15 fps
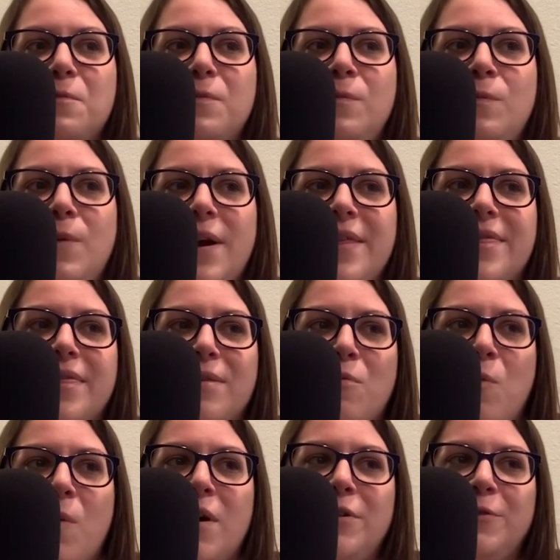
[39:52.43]
with
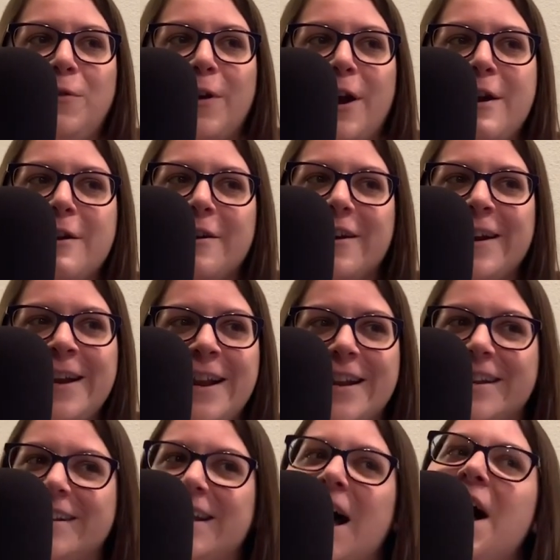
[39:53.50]
one grader in
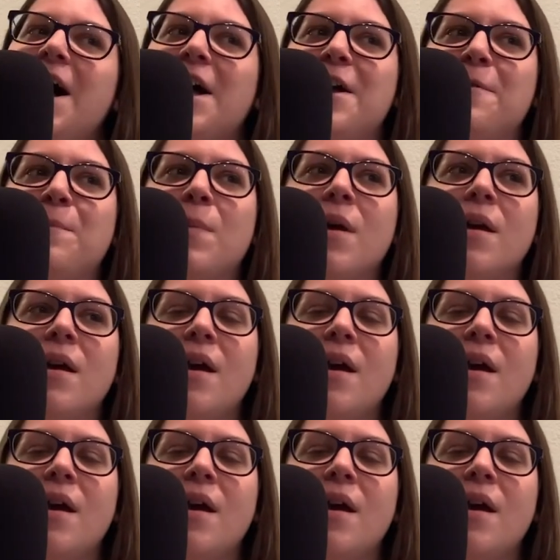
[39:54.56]
at a time,